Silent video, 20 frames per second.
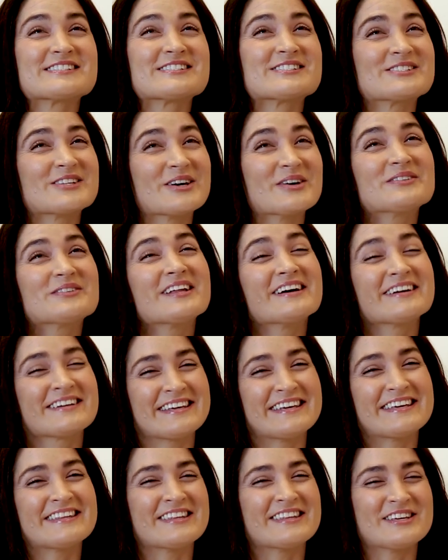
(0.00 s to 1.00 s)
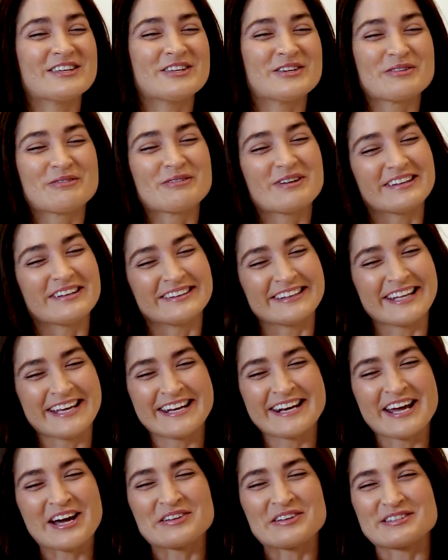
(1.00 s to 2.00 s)
so lucky that you
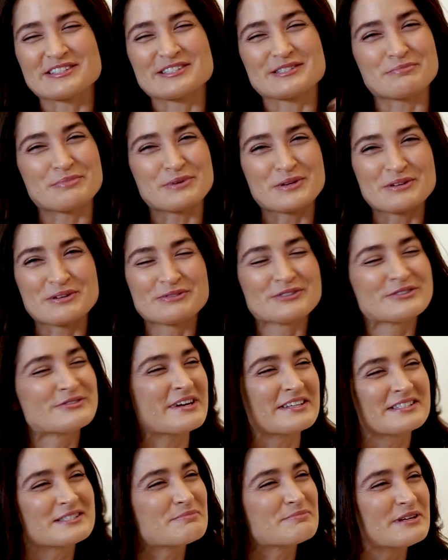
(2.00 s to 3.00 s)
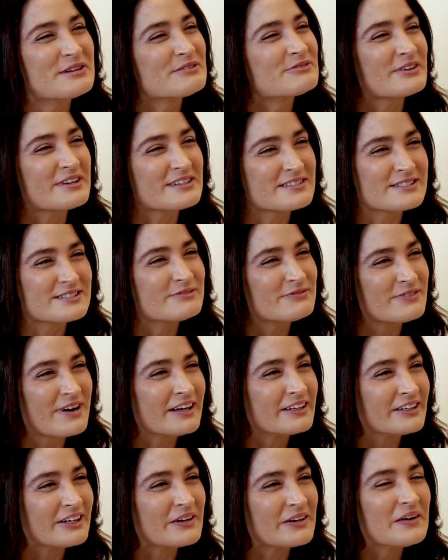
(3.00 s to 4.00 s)
laid out this beautiful recipe for us to
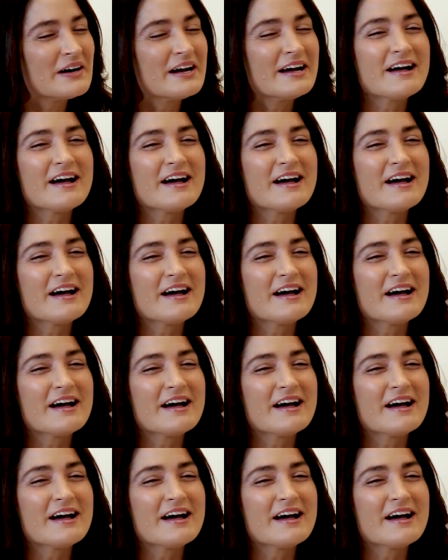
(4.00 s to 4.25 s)
follow.